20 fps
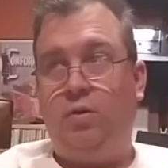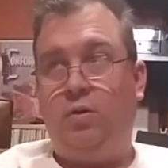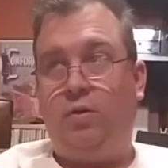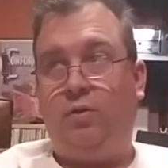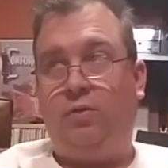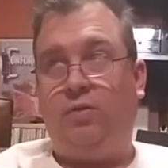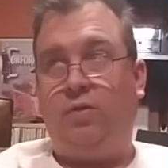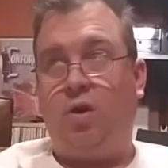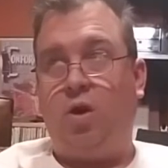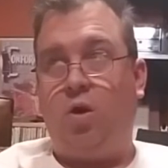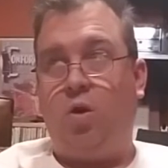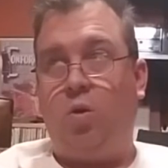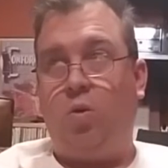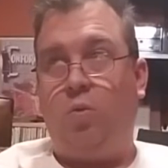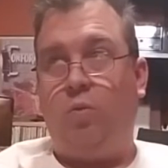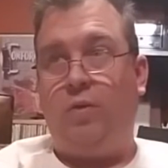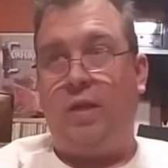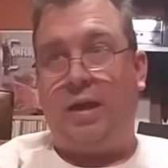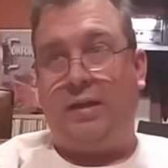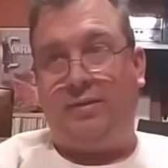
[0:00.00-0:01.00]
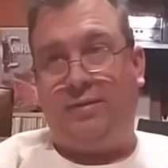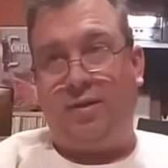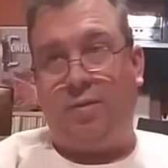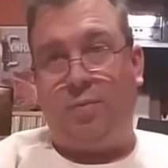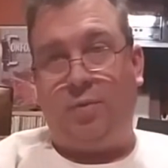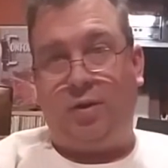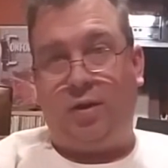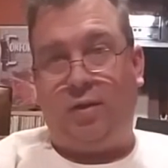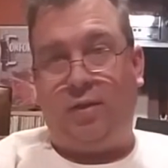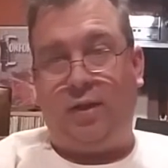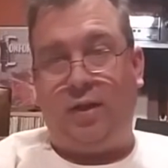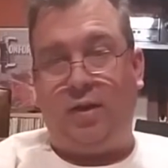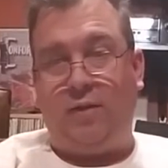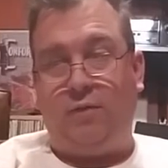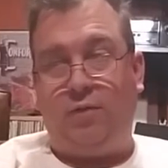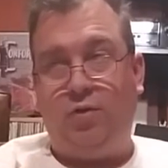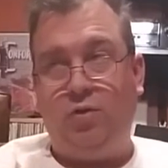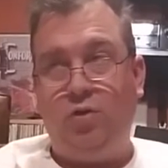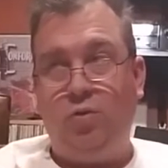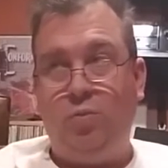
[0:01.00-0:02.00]
So that's something to think
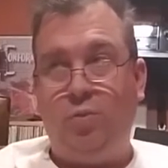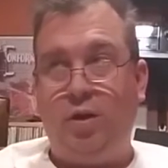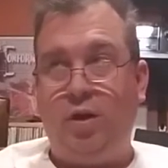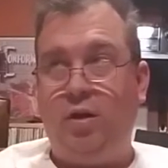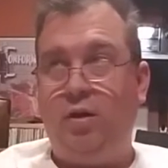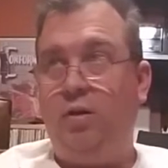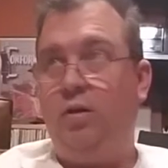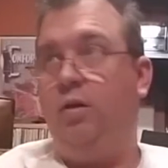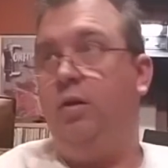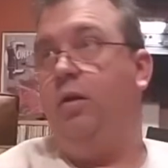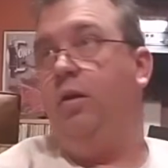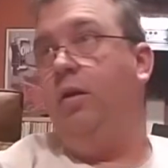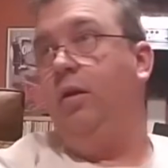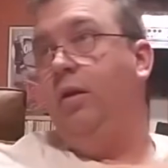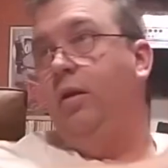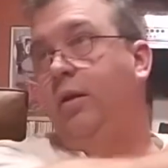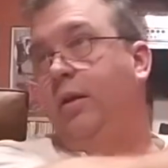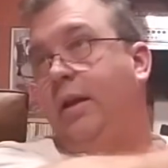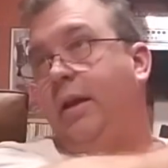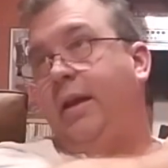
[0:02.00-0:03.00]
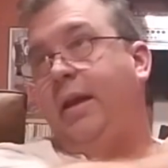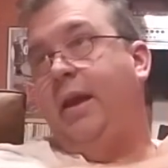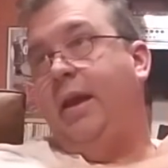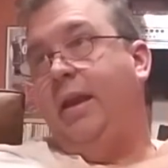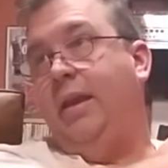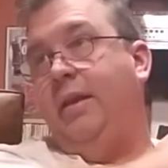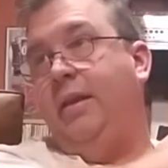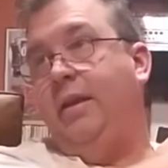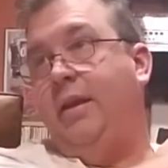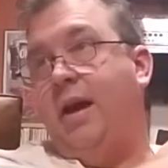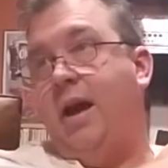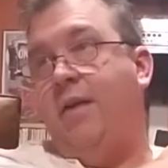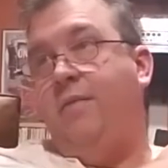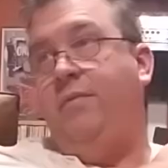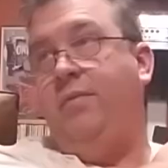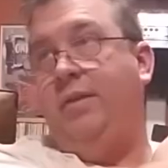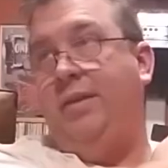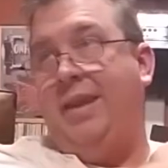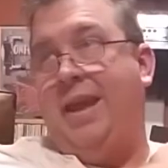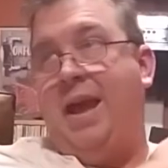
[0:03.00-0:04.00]
of too. But again,
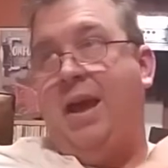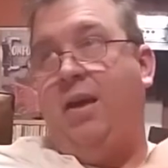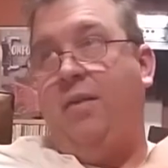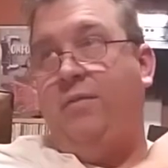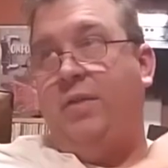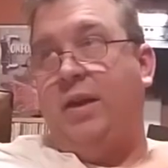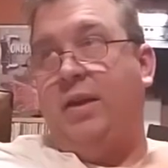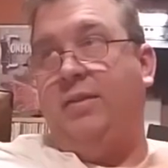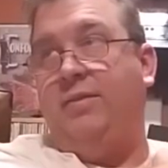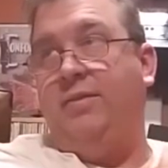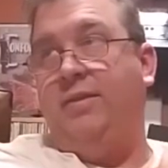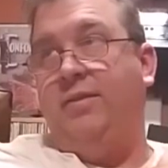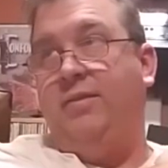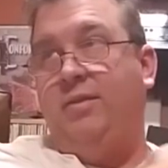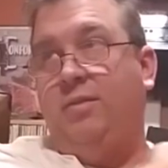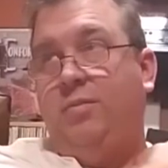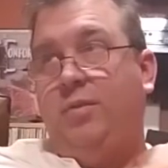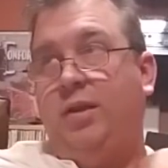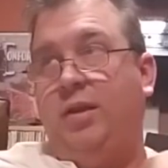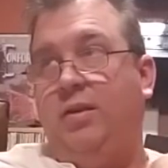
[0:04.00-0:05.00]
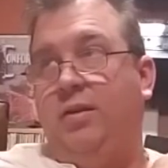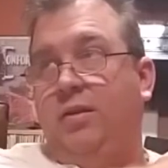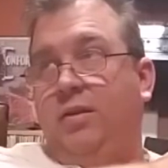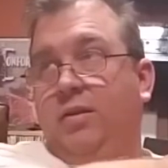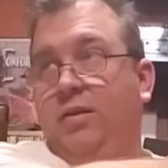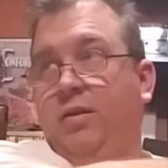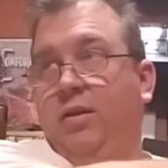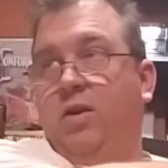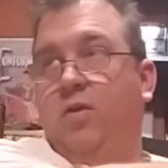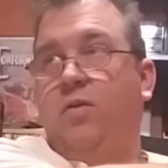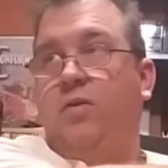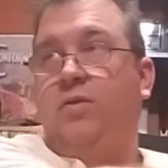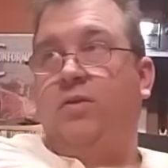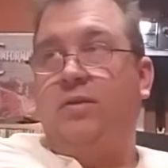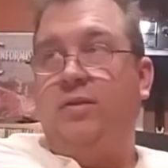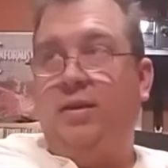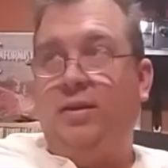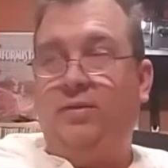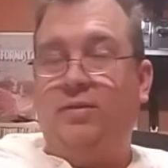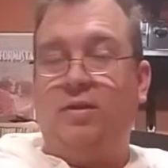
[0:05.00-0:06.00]
I've got a system that, there's a
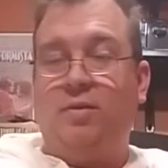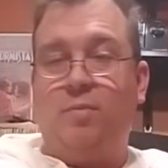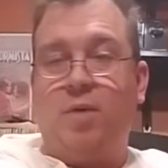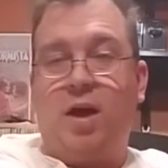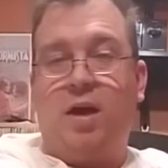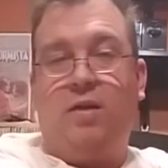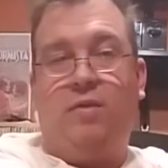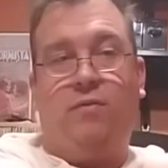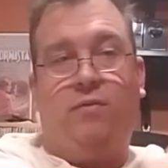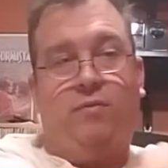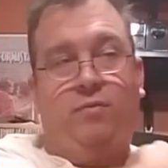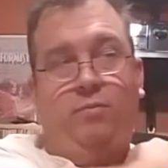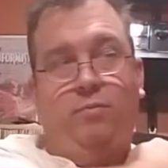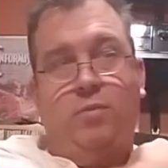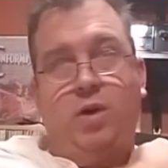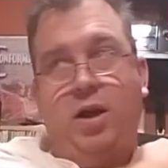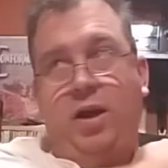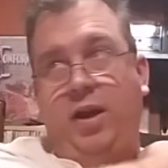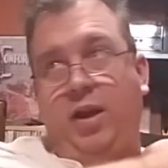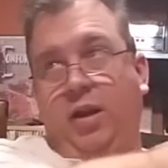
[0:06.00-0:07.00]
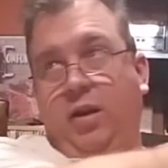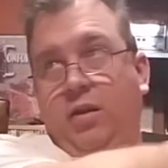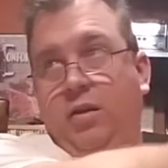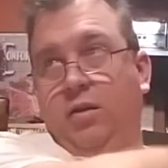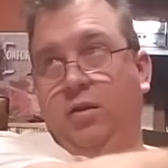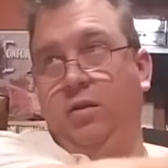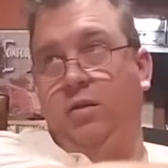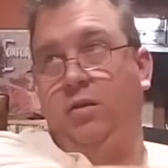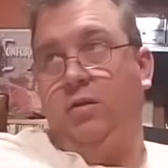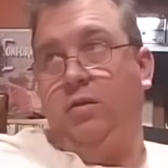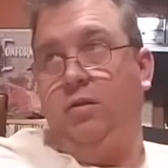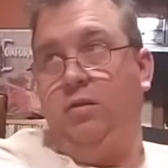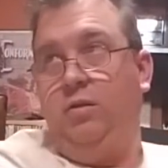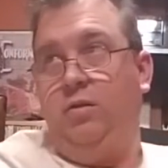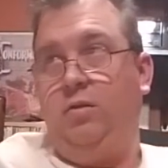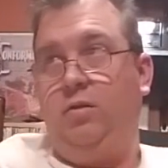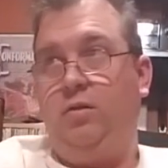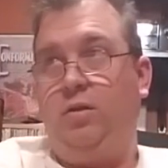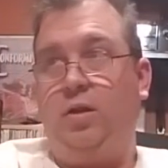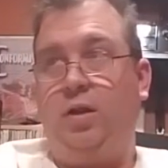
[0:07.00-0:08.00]
decent amount of money
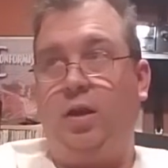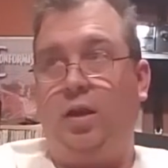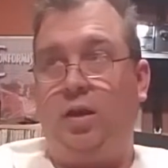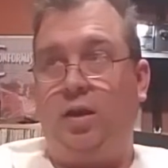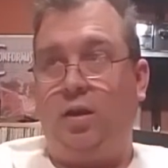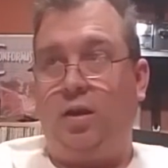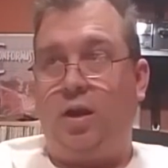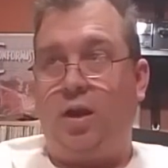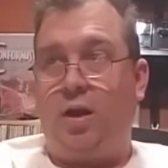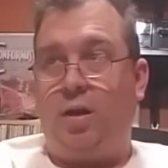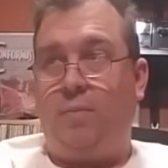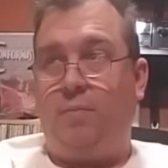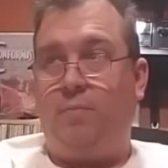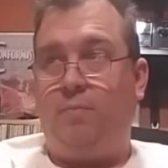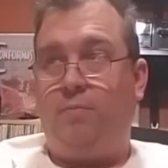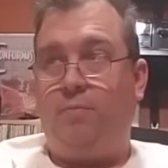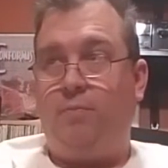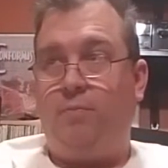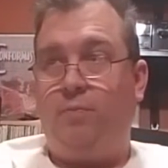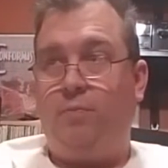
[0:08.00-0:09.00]
in